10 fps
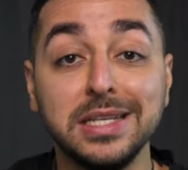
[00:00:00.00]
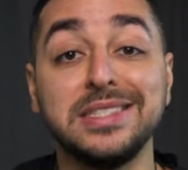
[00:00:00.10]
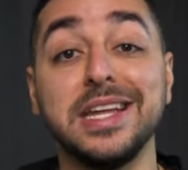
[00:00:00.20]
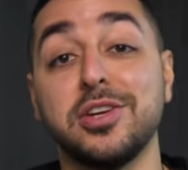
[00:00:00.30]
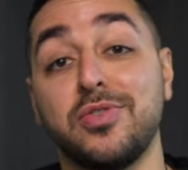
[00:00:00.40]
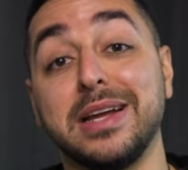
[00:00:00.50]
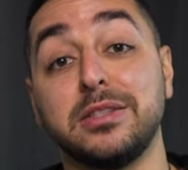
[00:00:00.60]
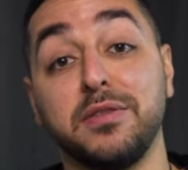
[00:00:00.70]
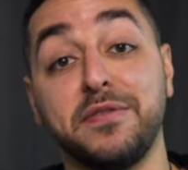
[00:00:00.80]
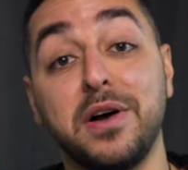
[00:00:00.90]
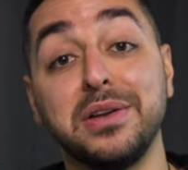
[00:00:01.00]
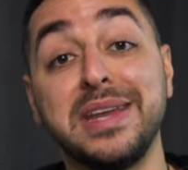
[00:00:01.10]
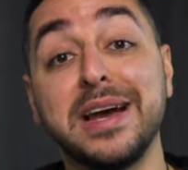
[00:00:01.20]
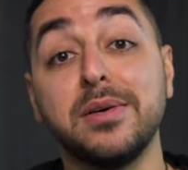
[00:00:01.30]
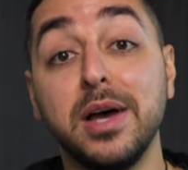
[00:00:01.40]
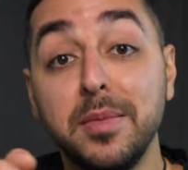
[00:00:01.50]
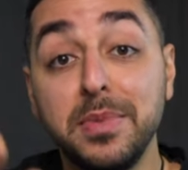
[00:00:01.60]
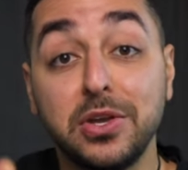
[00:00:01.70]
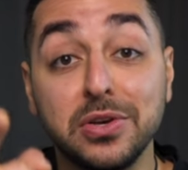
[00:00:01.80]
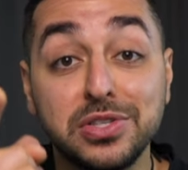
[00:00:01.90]
Stick around to find out
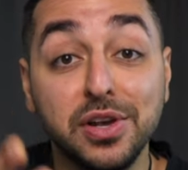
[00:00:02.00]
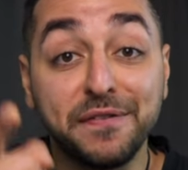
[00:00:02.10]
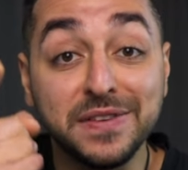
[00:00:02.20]
because your